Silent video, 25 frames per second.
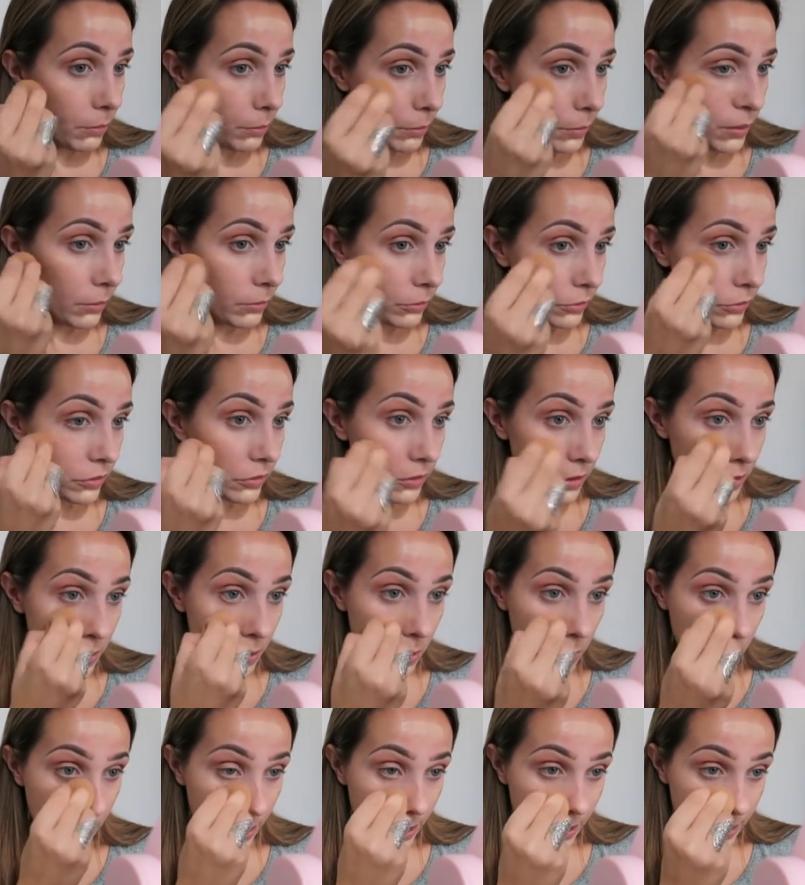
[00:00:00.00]
but I'm just going
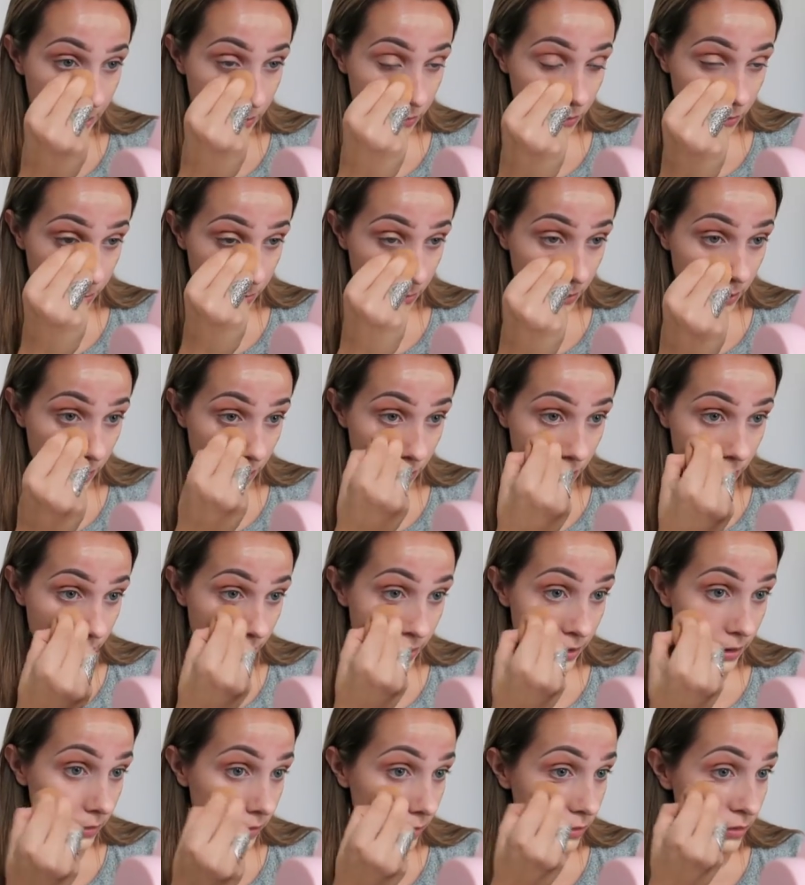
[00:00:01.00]
to quickly just put it
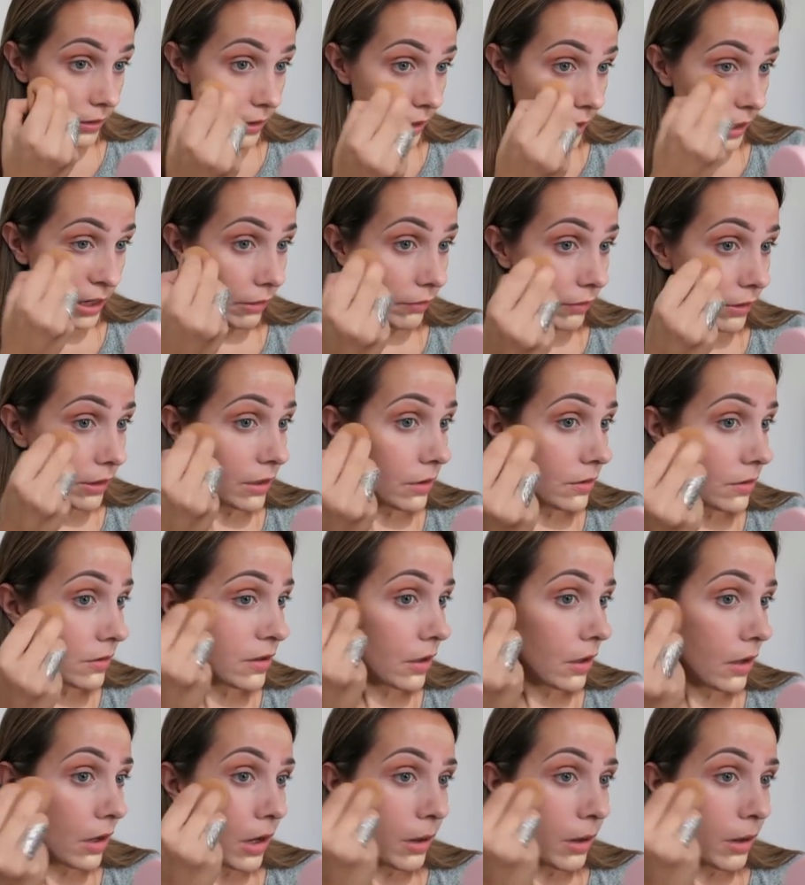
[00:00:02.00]
around the areas.